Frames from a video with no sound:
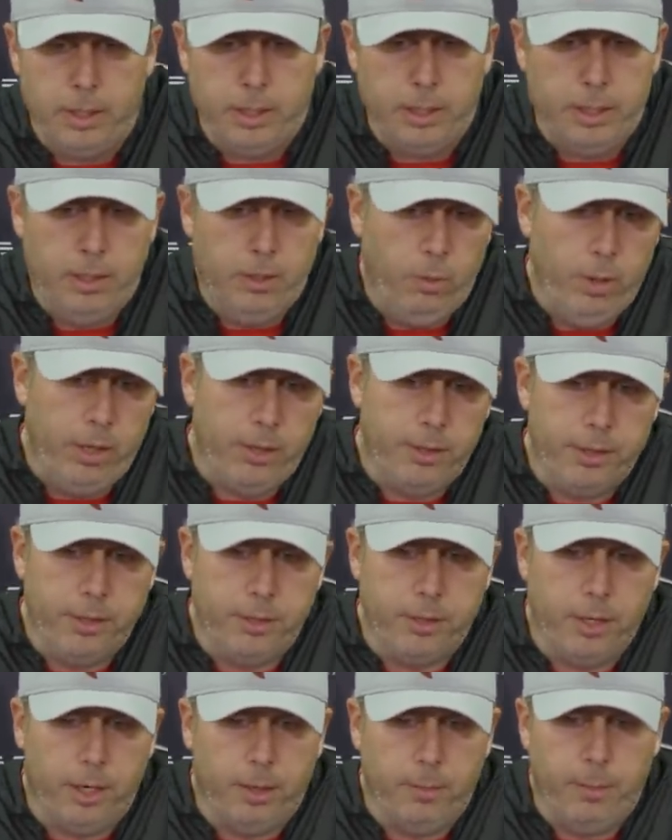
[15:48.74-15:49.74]
you know, whether you're
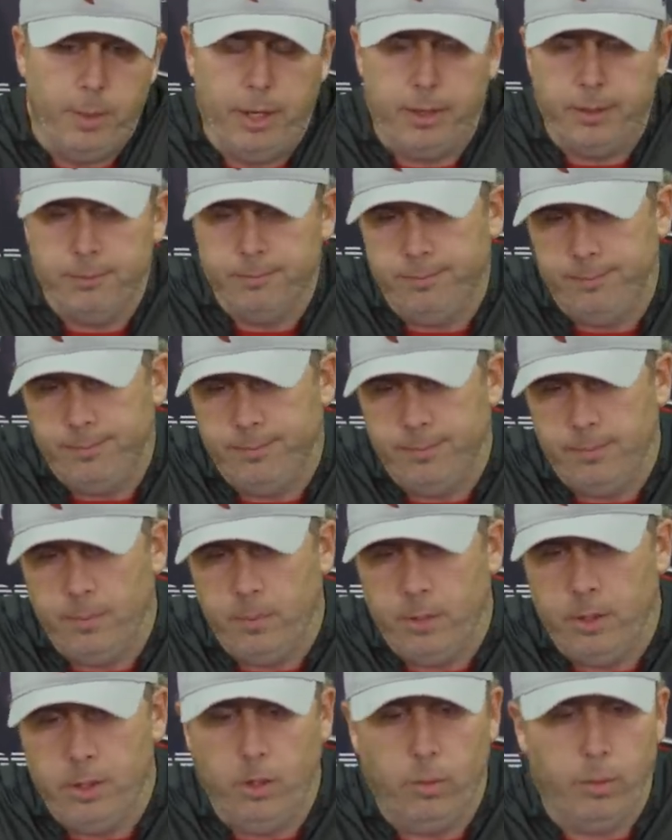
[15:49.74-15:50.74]
talking about
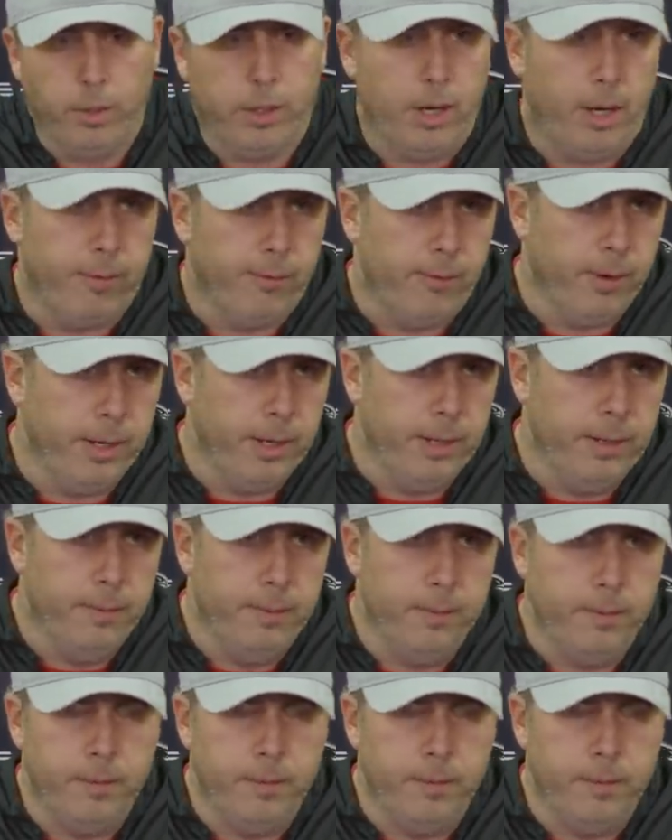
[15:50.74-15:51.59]
you know recovery,